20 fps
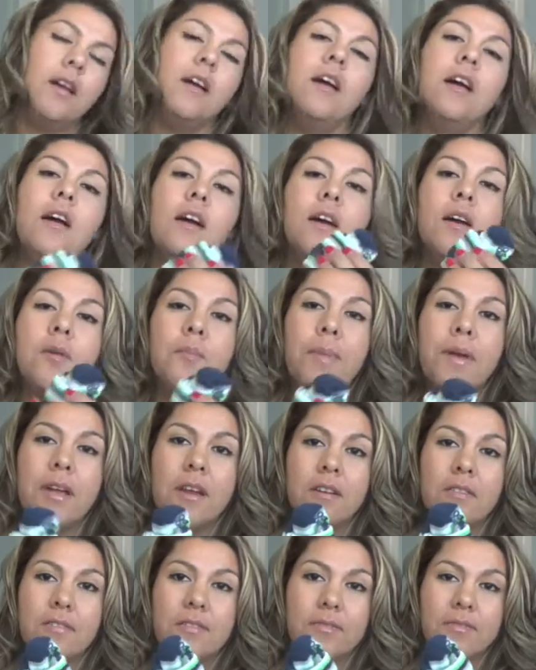a
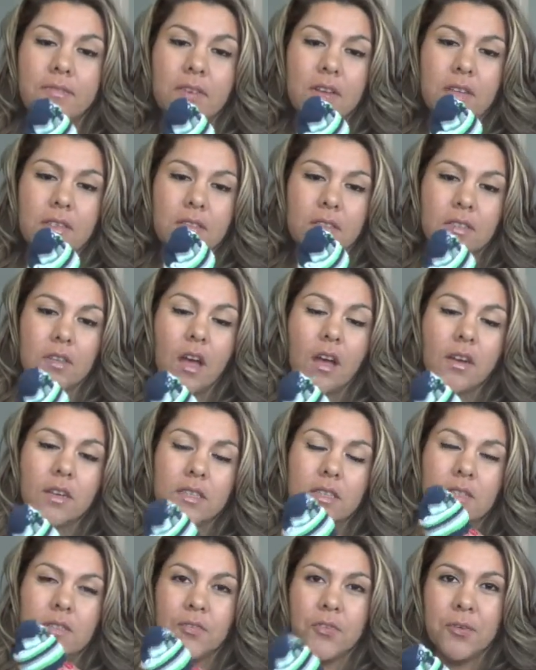pair of
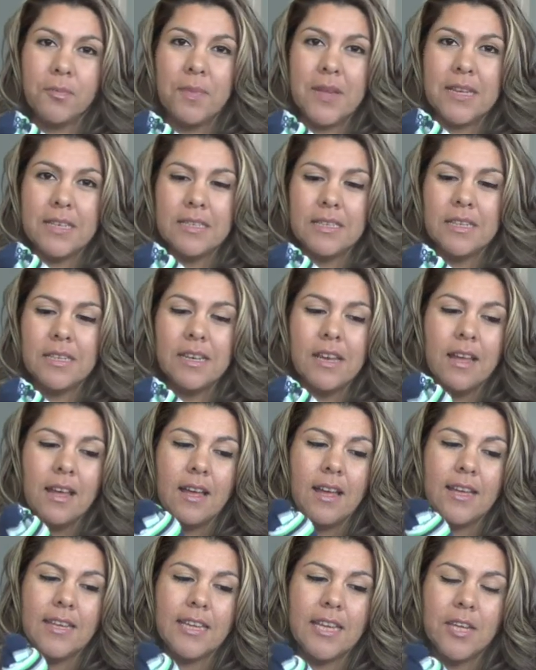socks for Mason.
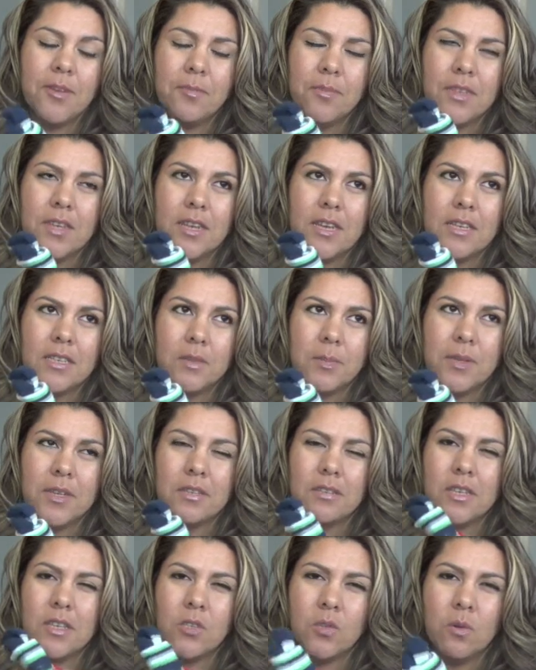I keep these
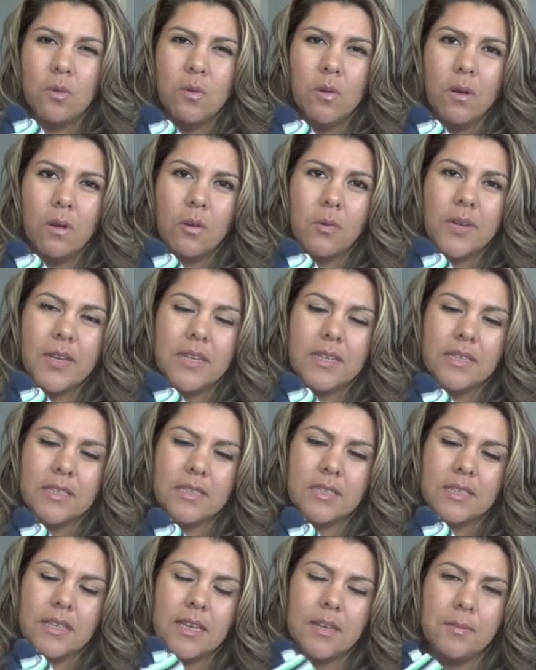because I don't
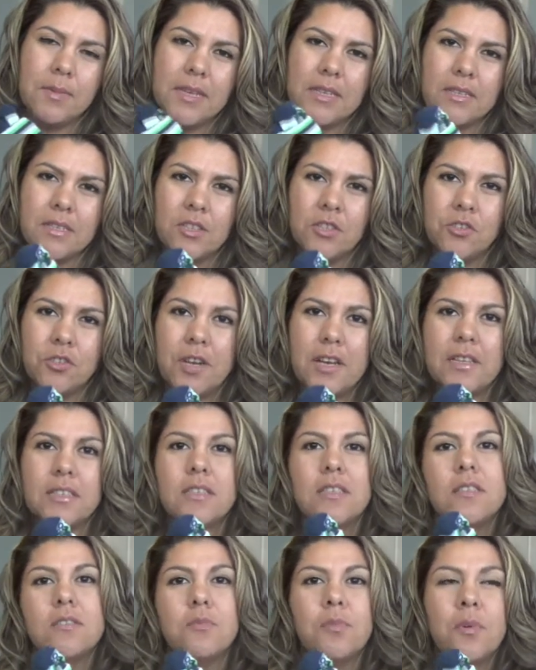always get Mason
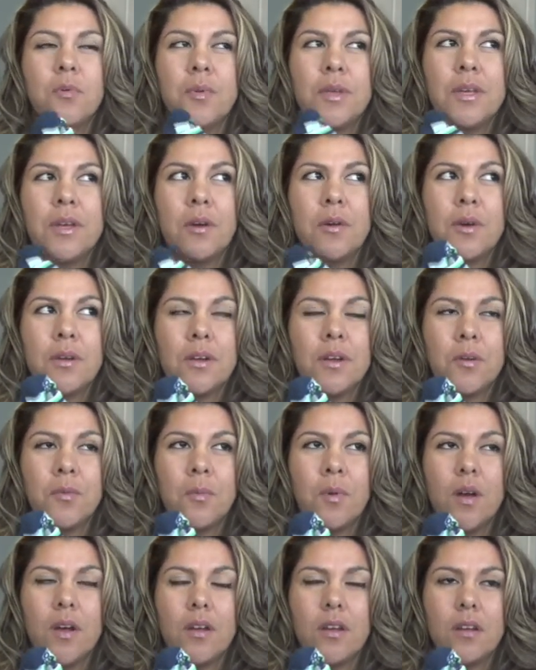dressed while we go on
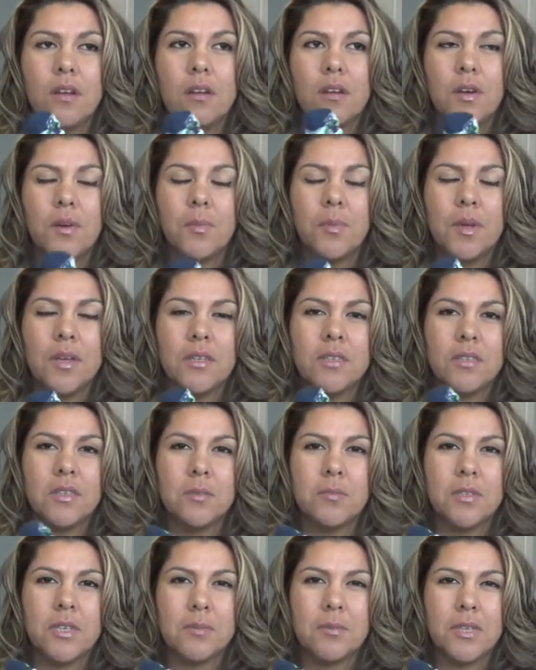our runs.
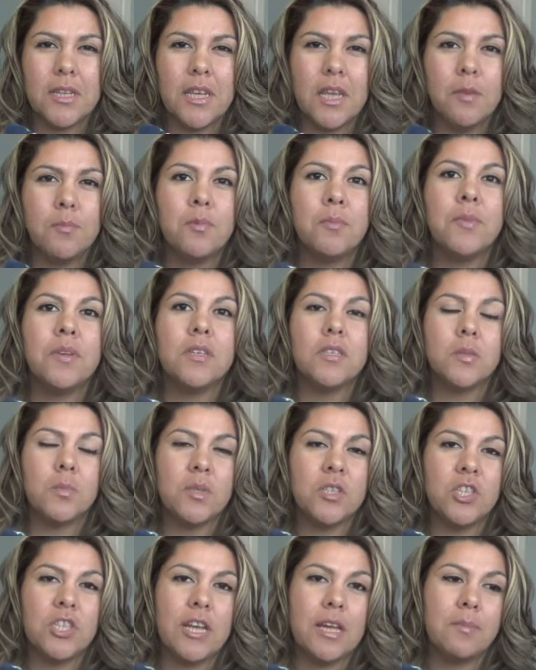Sometimes I keep him in his
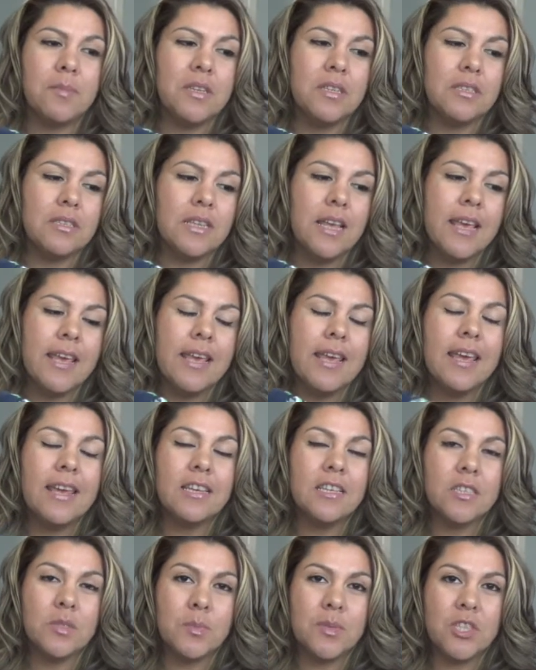pajamas,
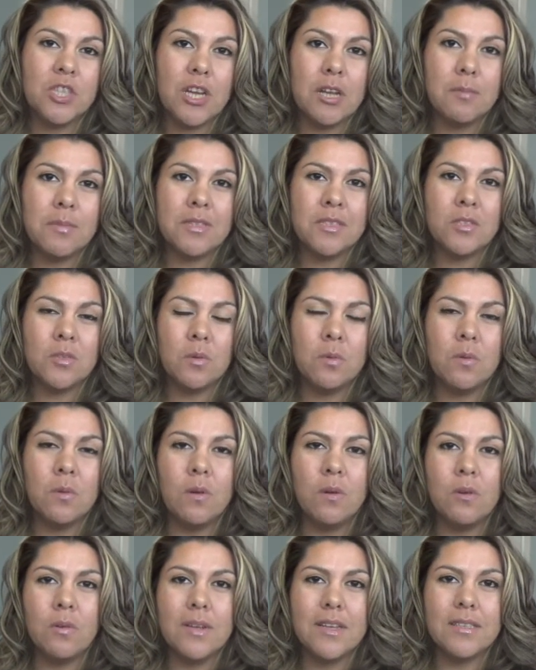and his pajamas don't
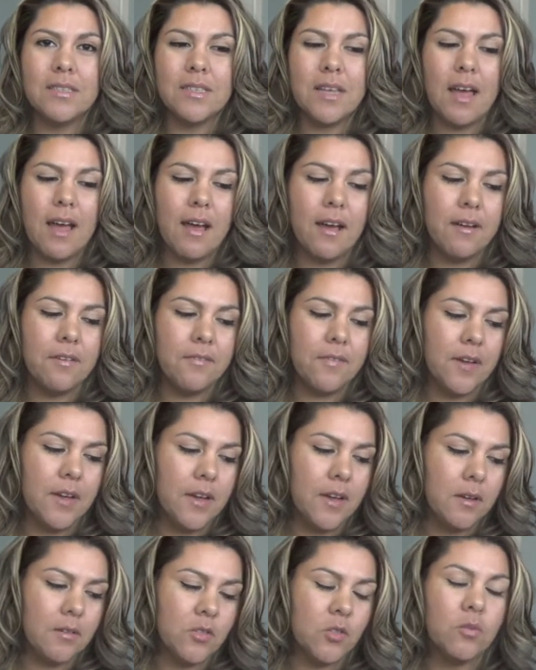always
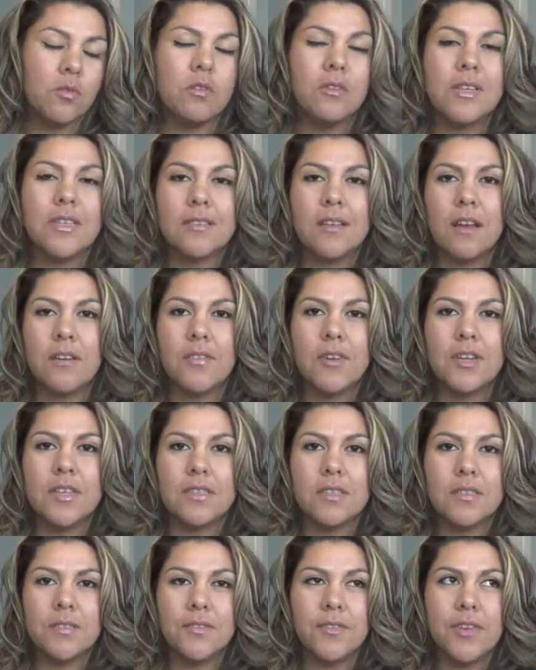cover
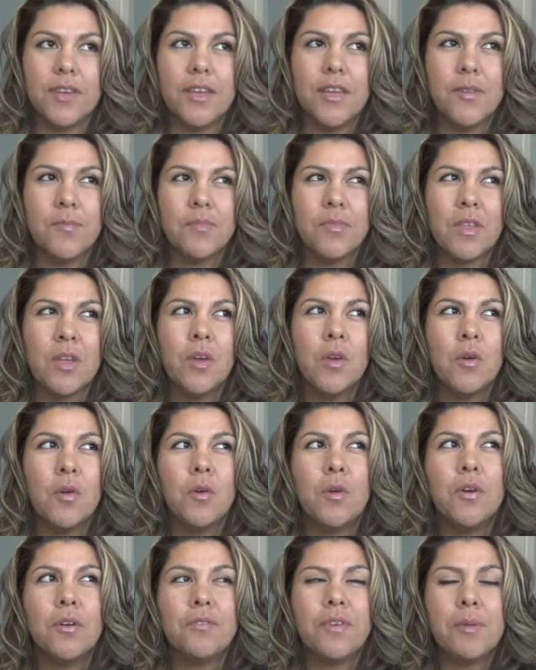his feet.
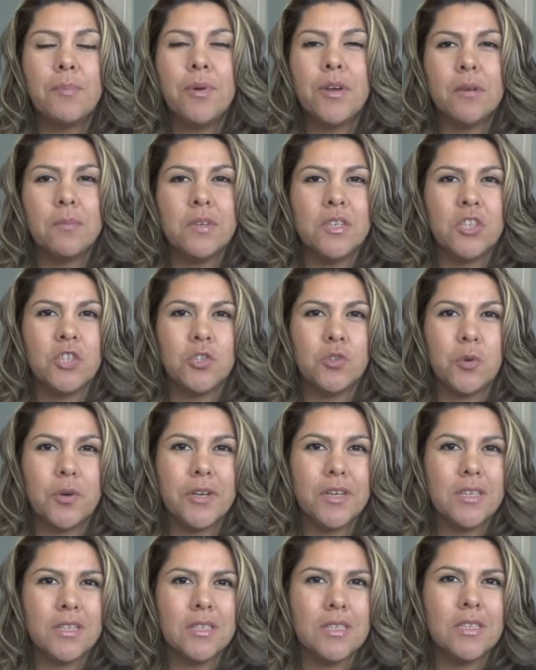Or if I put him in
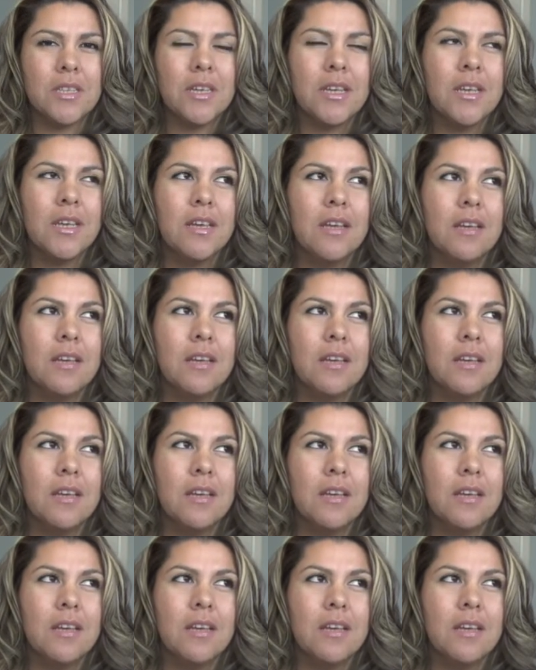shorts,